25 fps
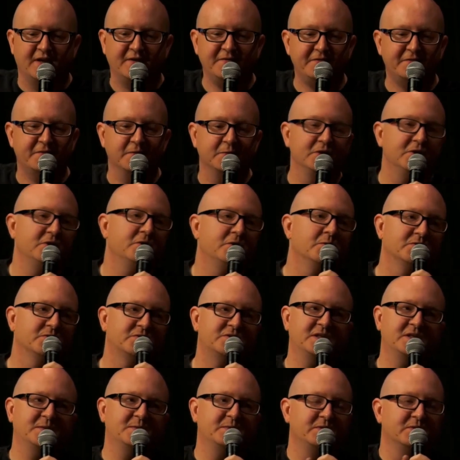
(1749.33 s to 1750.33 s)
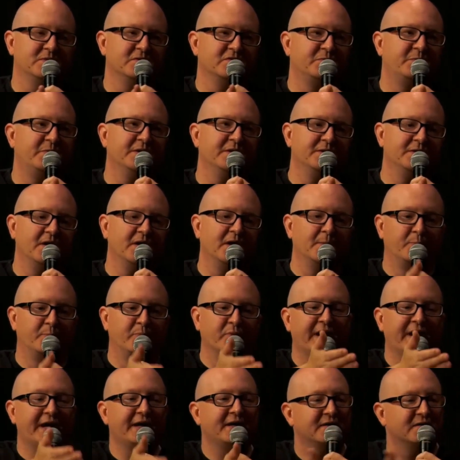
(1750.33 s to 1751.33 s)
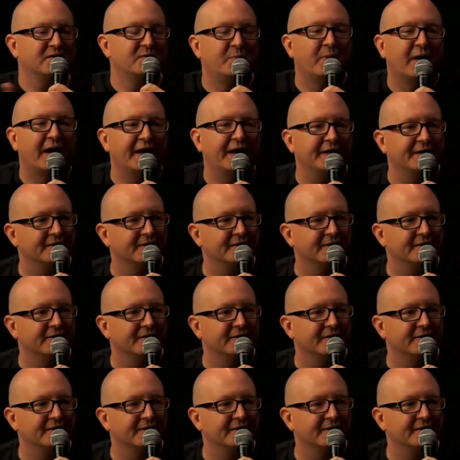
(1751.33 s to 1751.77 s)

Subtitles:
and you don't seem to have been abraded by it.